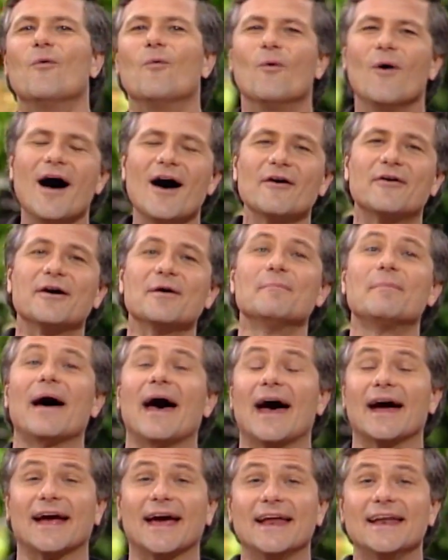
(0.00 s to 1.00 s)
Welcome
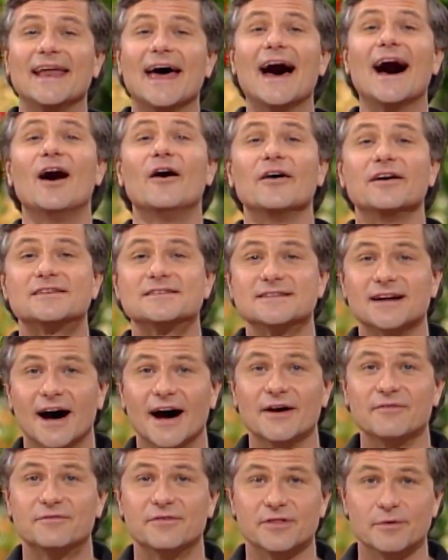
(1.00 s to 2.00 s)
back. And now it's
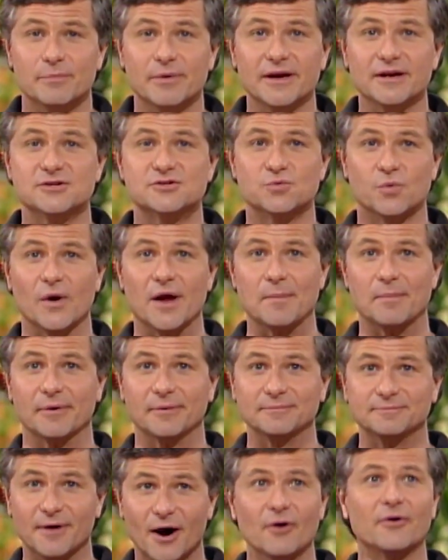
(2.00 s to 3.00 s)
time for the big sweep.
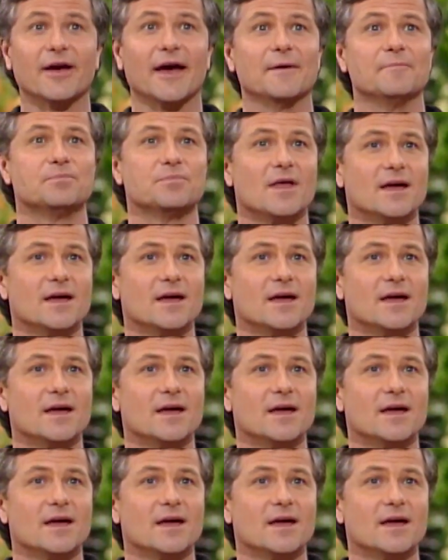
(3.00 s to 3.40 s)
Okay,